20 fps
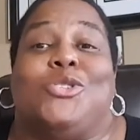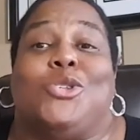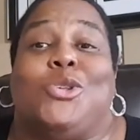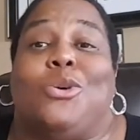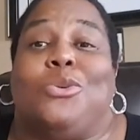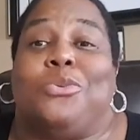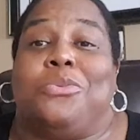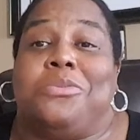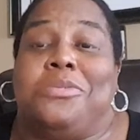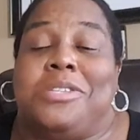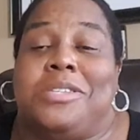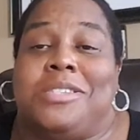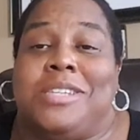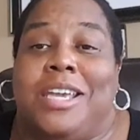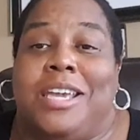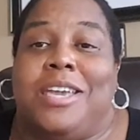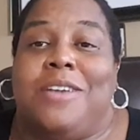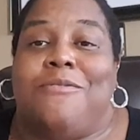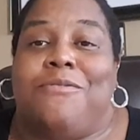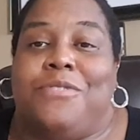So
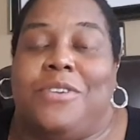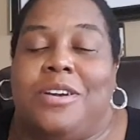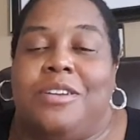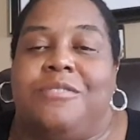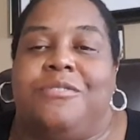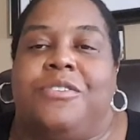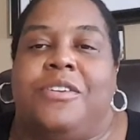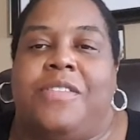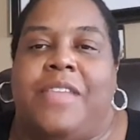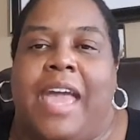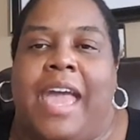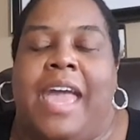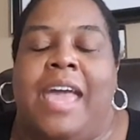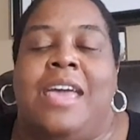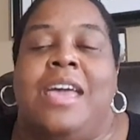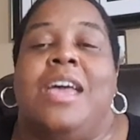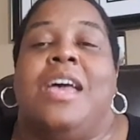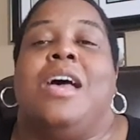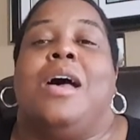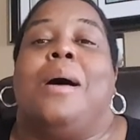sinking fund for that.